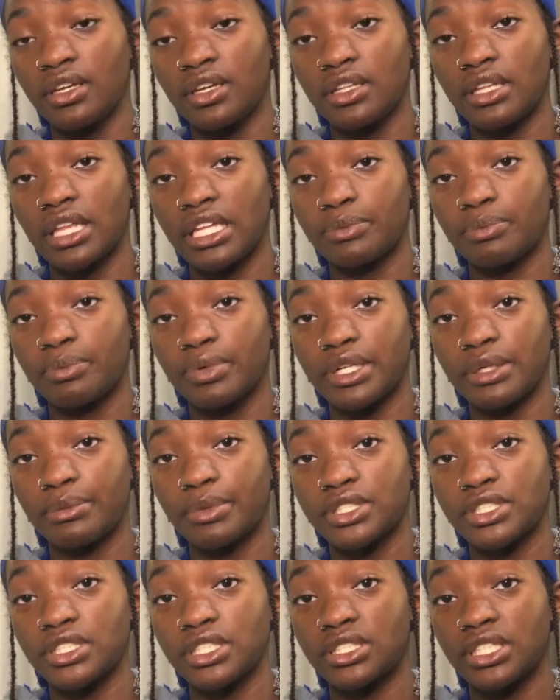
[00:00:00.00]
That's pretty
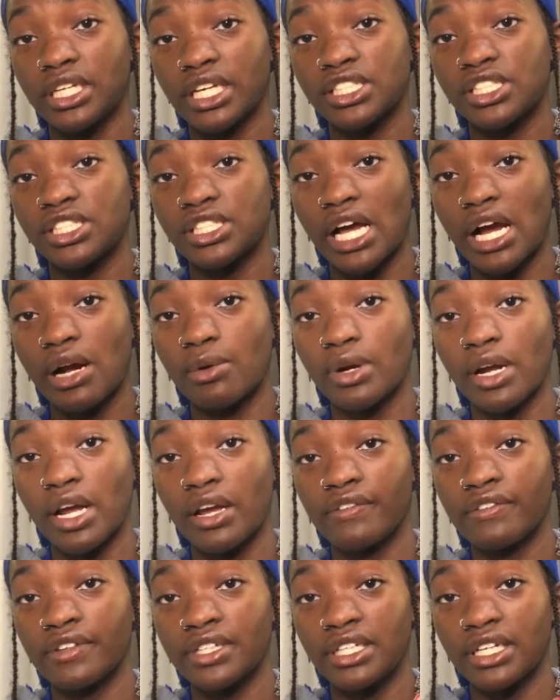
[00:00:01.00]
much it. Take a shower
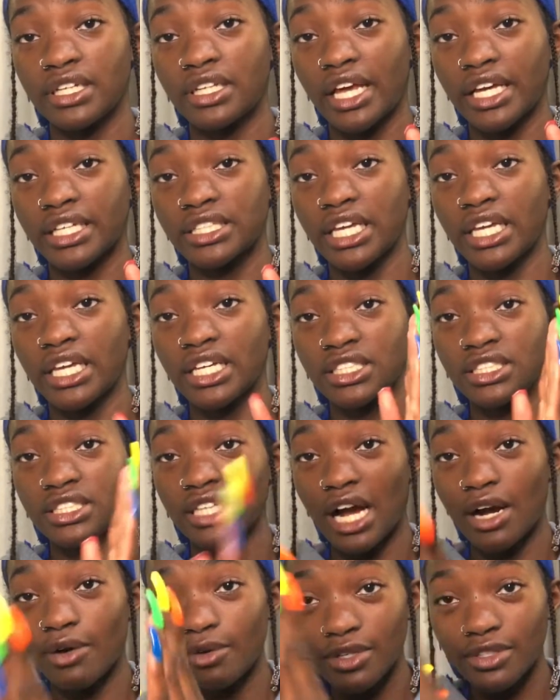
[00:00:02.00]
take a
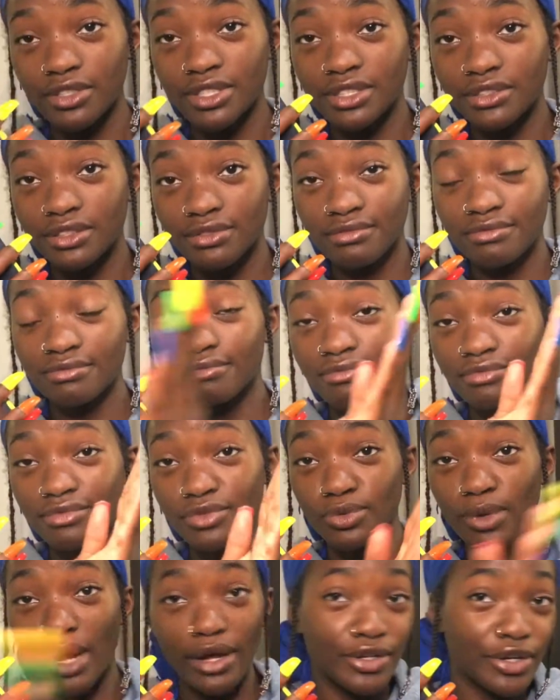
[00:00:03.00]
shower
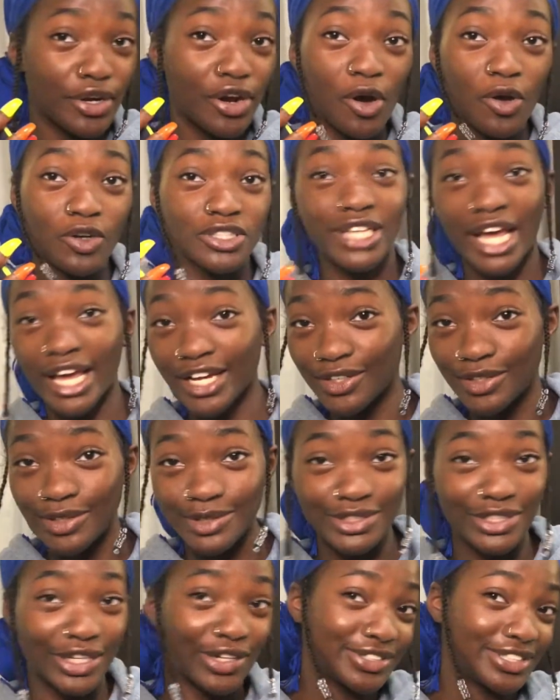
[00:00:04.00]
throughout your whole
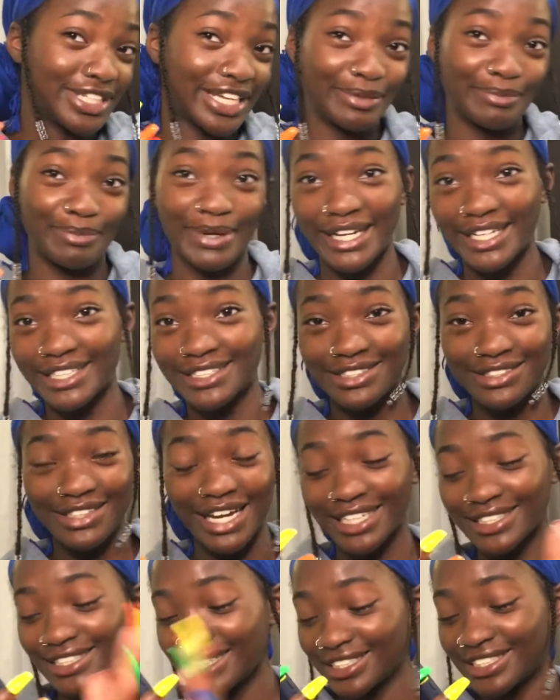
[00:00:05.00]
cycle. Don't take breaks. You
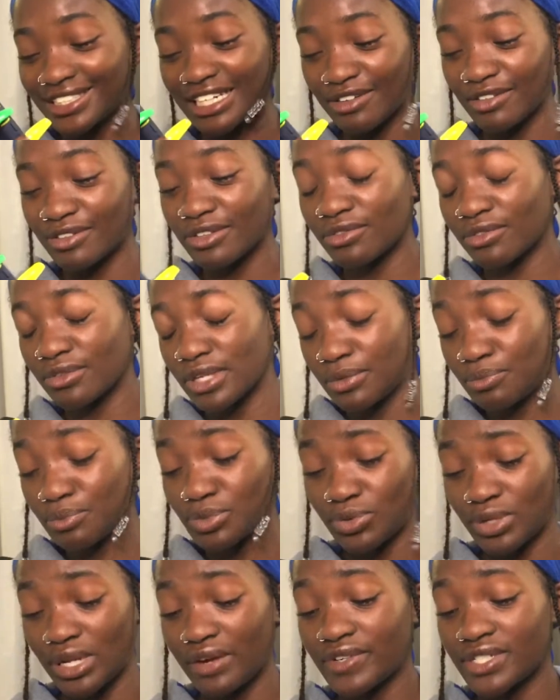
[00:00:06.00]
got to take a shower
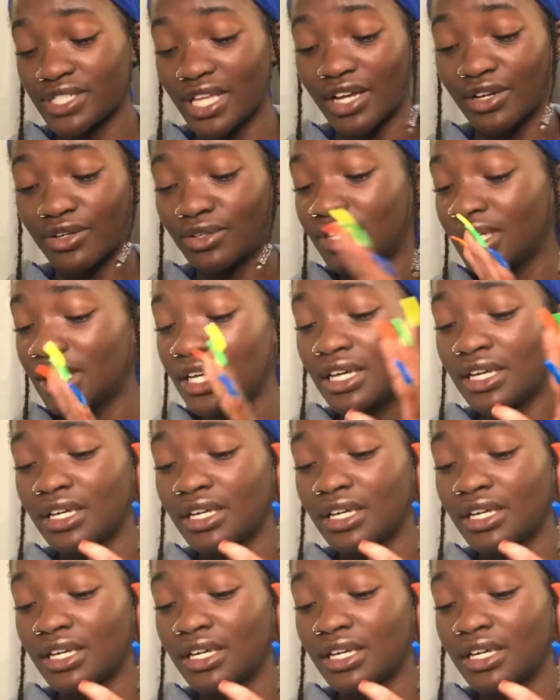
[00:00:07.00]
between every cycle.